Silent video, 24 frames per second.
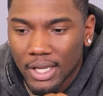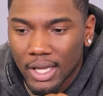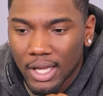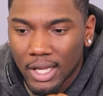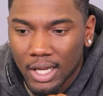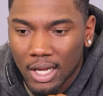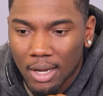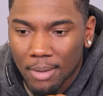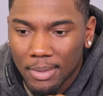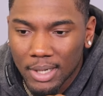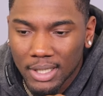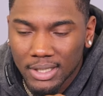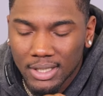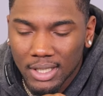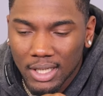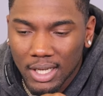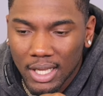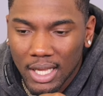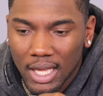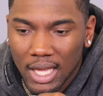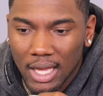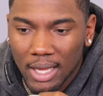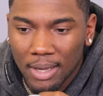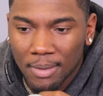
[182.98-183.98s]
And coming into
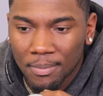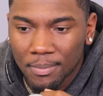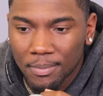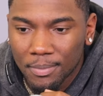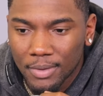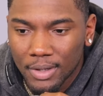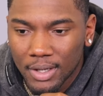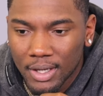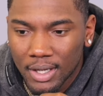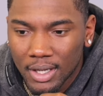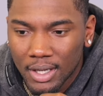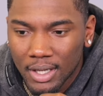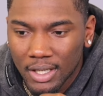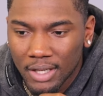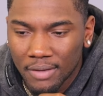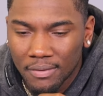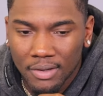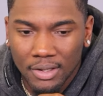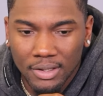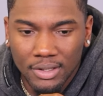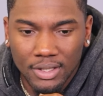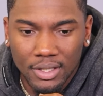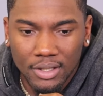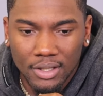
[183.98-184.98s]
the game, uh,
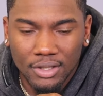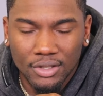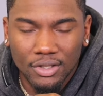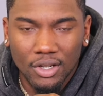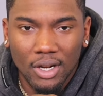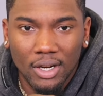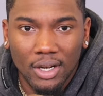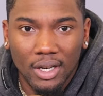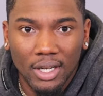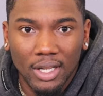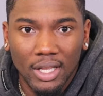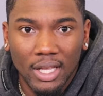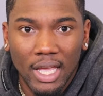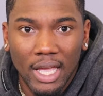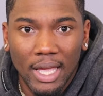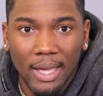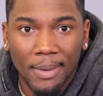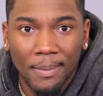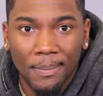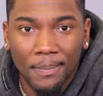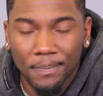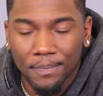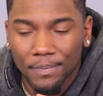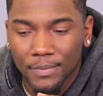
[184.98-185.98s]
even to the start of the
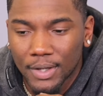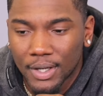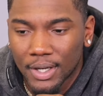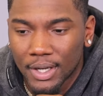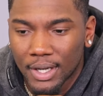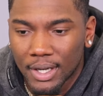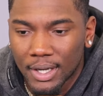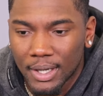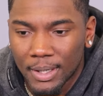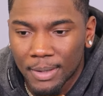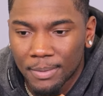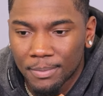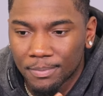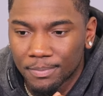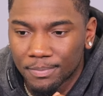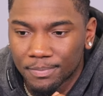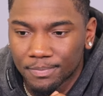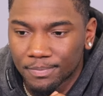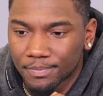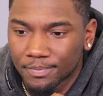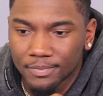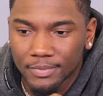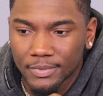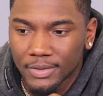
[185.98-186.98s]
game, um,
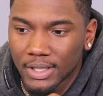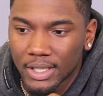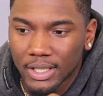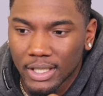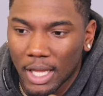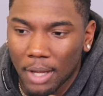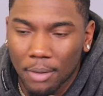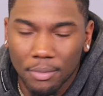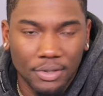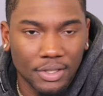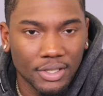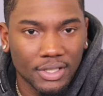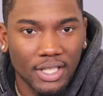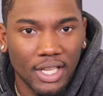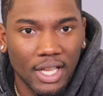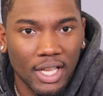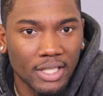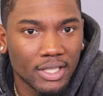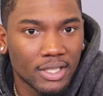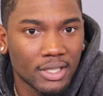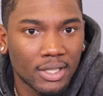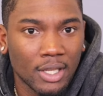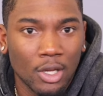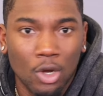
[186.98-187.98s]
they were just
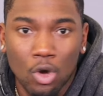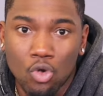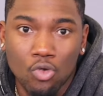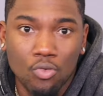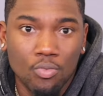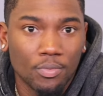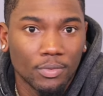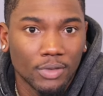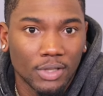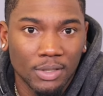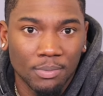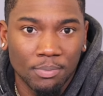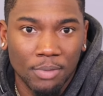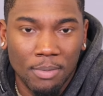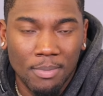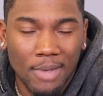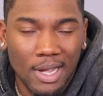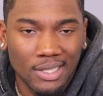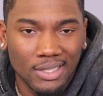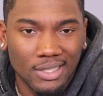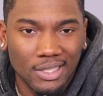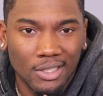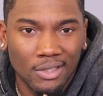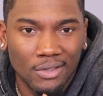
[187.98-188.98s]
saying, just hoop, just be
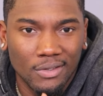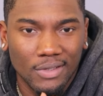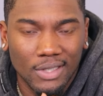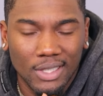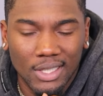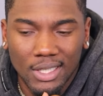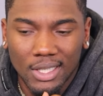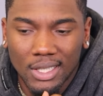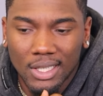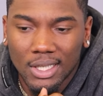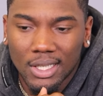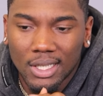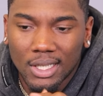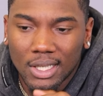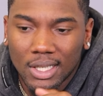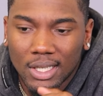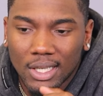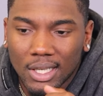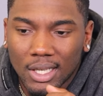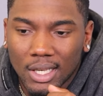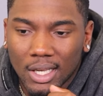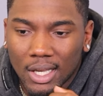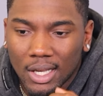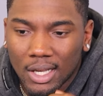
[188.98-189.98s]
myself.
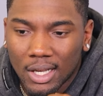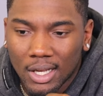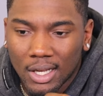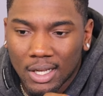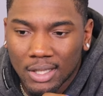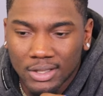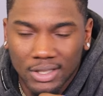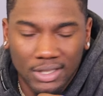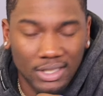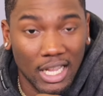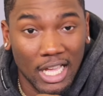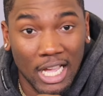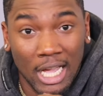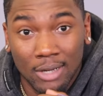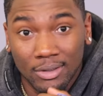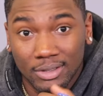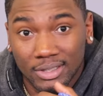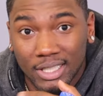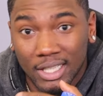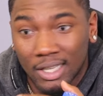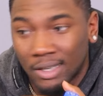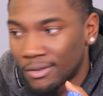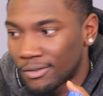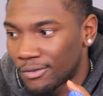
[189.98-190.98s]
Uh, just like I was
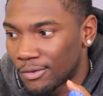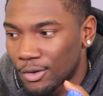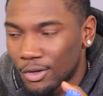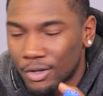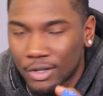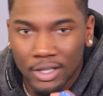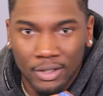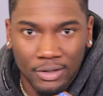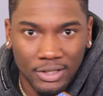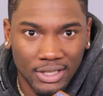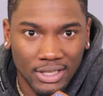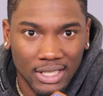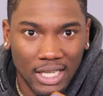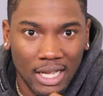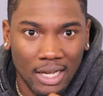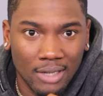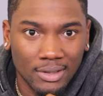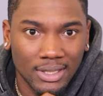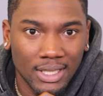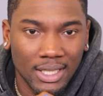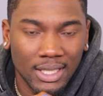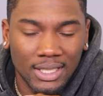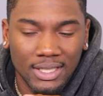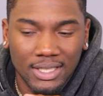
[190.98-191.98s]
telling Ford, and just like I
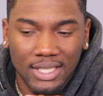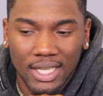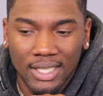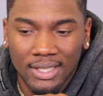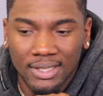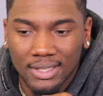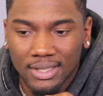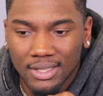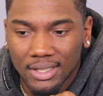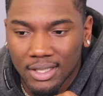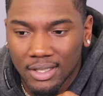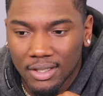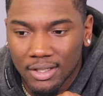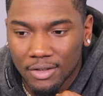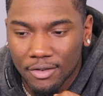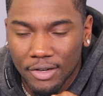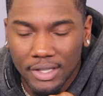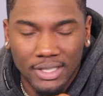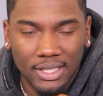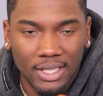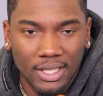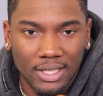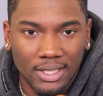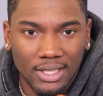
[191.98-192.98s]
was telling Jace and uh, the
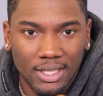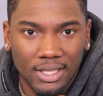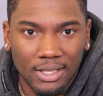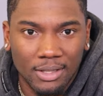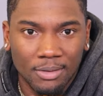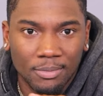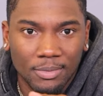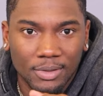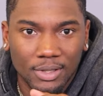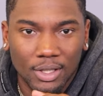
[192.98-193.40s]
rest of the team.